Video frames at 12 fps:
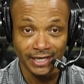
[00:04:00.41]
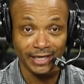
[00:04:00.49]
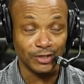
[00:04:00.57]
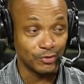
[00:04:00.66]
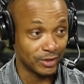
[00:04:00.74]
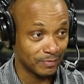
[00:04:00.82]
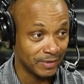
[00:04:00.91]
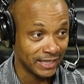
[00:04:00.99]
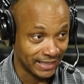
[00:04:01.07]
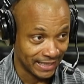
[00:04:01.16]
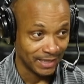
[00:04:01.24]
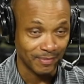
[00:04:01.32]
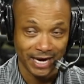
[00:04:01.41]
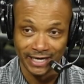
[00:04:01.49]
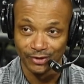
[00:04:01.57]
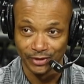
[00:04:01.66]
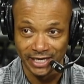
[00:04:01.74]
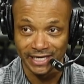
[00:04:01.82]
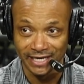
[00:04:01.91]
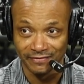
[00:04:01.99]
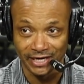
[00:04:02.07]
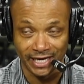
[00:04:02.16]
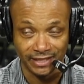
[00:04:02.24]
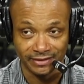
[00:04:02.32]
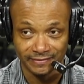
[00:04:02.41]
and you can beat anybody on any given night.